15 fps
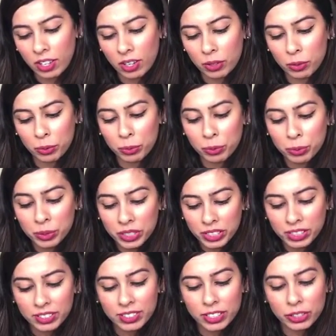a
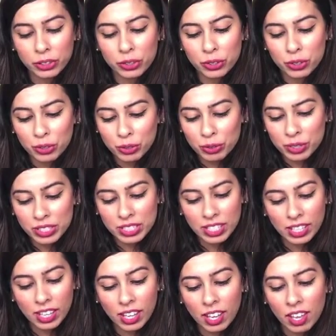really
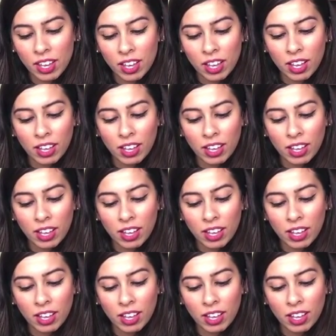juicy,